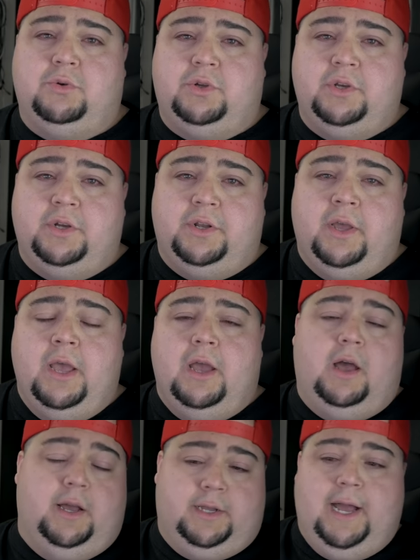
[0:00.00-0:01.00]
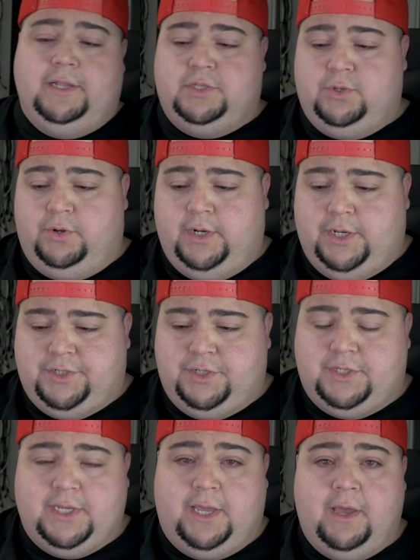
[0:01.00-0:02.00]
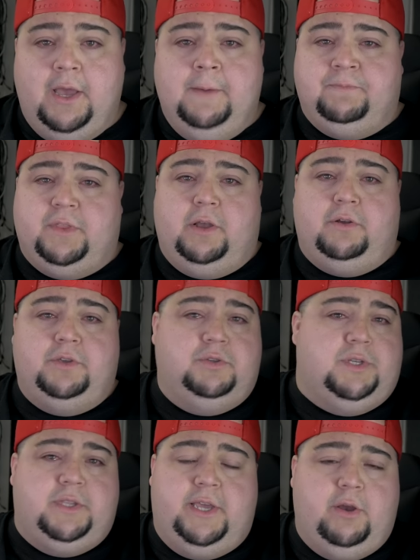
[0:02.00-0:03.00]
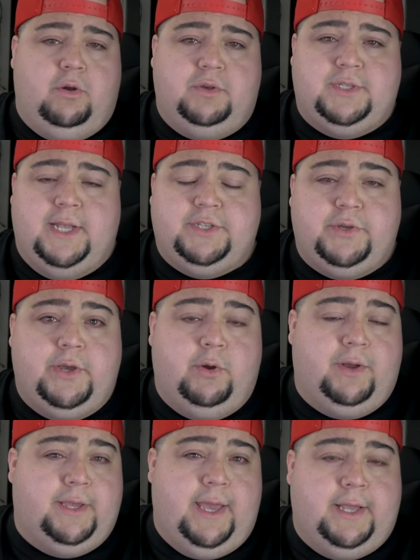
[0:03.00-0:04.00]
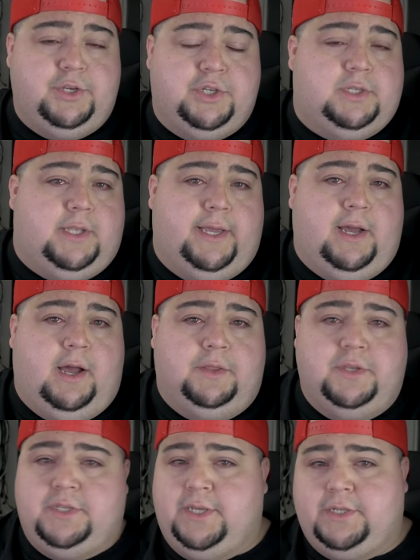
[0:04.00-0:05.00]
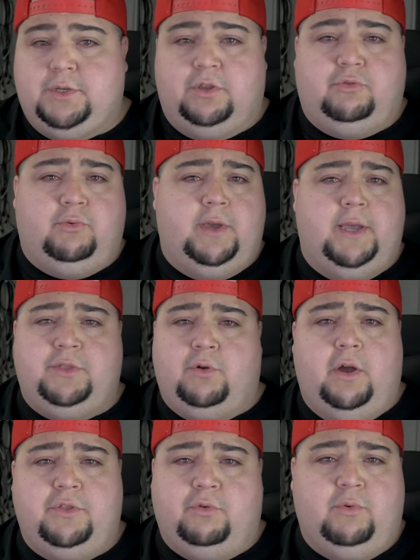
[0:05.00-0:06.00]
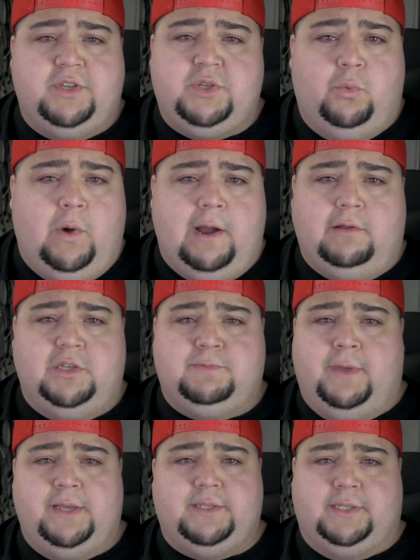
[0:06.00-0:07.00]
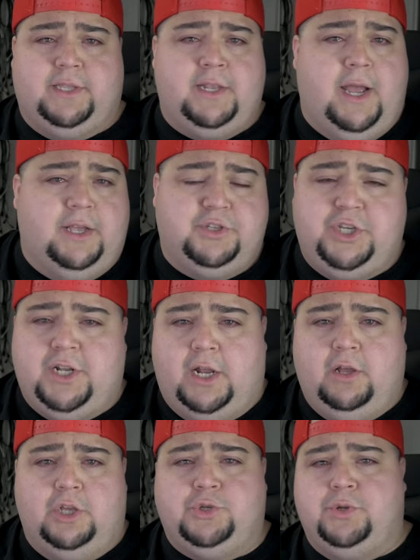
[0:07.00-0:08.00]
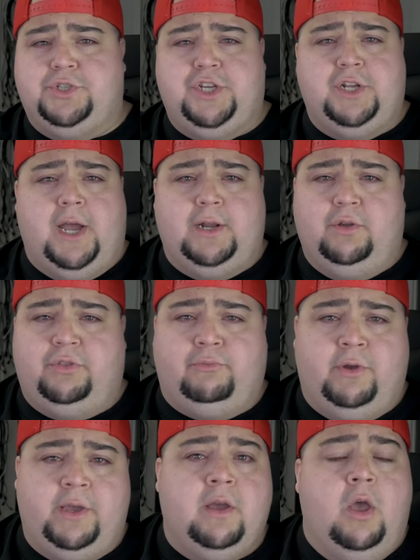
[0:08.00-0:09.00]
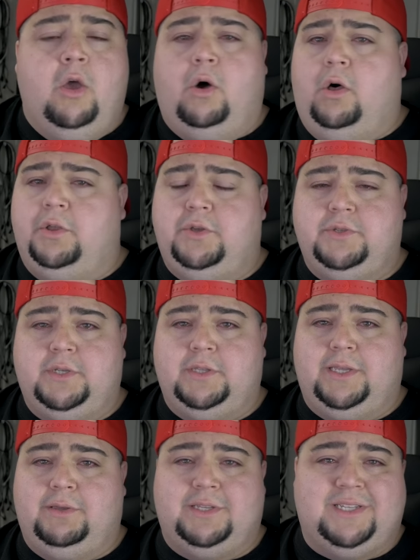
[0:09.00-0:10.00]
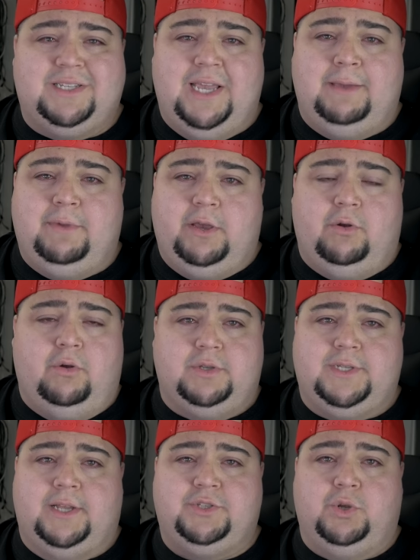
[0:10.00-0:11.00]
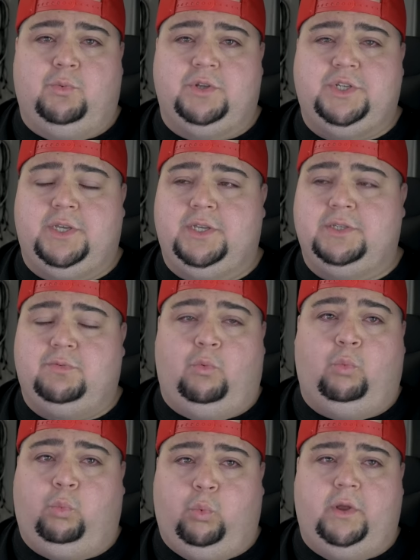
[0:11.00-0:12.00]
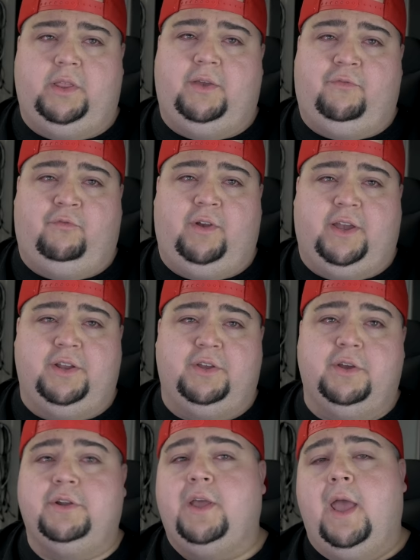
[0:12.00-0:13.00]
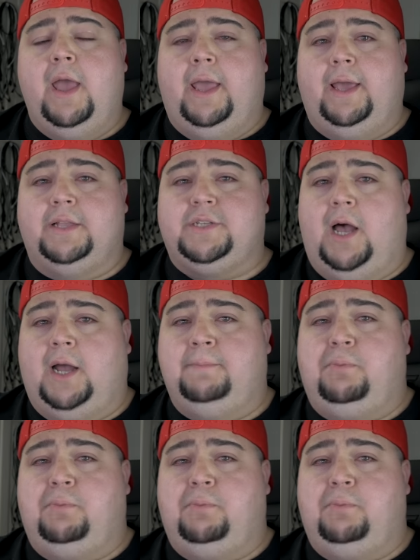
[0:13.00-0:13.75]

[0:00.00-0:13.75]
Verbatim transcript: good, I should say. They're using the HERO sensor here again, just like on the 603 and their other recent wireless mice like the G900, G903, all using the same HERO sensor, which is really freaking good. It's on